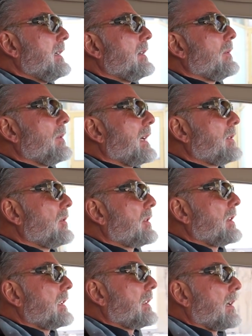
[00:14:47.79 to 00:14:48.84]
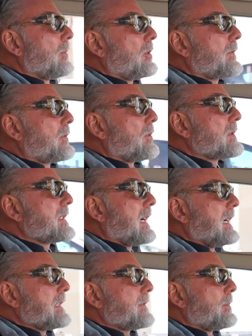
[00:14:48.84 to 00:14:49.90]
When I took it, I worked for those
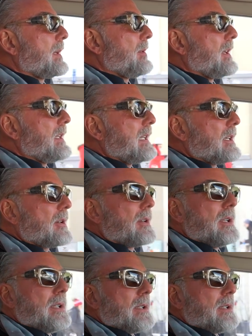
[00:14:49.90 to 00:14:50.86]
guys for maybe a year.